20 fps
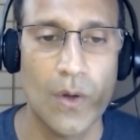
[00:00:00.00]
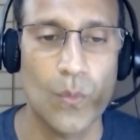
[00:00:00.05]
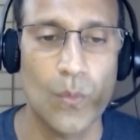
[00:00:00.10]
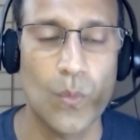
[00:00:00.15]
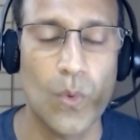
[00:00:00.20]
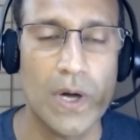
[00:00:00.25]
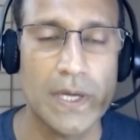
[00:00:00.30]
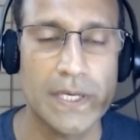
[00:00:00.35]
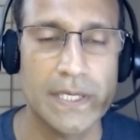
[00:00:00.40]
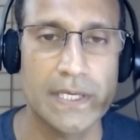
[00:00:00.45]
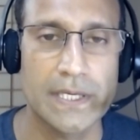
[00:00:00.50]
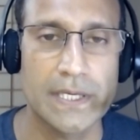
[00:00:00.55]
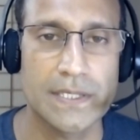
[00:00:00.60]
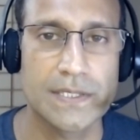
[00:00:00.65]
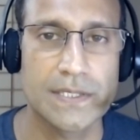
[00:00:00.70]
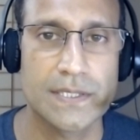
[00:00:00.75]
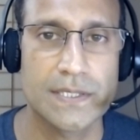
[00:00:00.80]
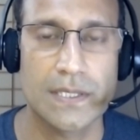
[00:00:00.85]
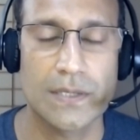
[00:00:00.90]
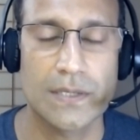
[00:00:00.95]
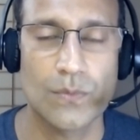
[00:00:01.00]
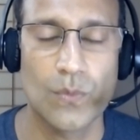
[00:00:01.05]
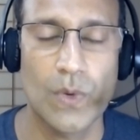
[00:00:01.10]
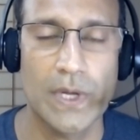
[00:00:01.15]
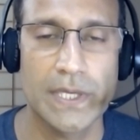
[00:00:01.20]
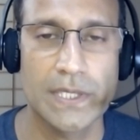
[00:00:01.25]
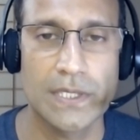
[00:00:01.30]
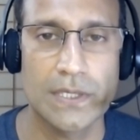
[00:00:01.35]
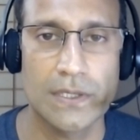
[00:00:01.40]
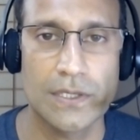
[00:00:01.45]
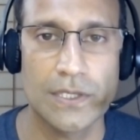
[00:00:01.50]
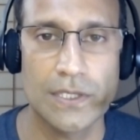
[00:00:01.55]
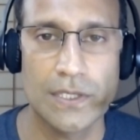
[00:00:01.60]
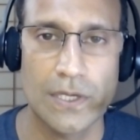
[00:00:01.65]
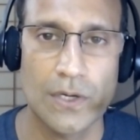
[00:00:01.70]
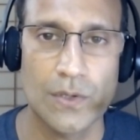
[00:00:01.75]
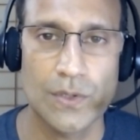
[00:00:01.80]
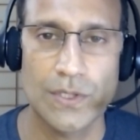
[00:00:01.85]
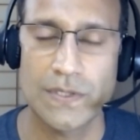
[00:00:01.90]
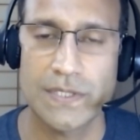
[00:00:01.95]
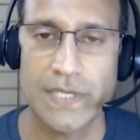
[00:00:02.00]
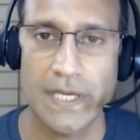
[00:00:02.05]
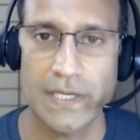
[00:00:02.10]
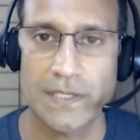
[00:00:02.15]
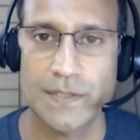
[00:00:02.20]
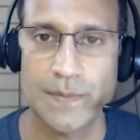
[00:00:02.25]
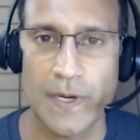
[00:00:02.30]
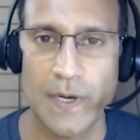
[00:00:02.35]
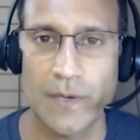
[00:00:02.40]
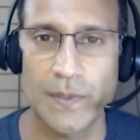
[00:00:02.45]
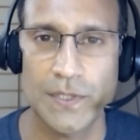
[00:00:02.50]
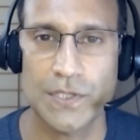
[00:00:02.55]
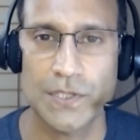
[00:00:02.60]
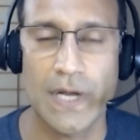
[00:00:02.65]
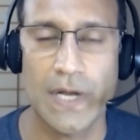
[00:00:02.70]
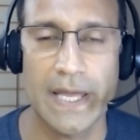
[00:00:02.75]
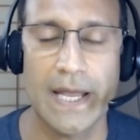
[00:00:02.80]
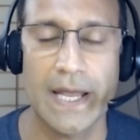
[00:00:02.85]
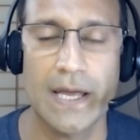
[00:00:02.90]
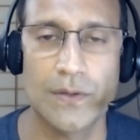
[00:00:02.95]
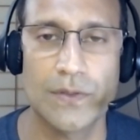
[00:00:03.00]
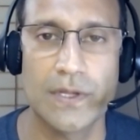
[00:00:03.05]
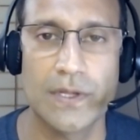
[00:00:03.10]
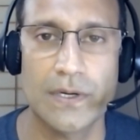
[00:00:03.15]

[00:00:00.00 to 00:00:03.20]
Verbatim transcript: One is when, you say experiment, try it out.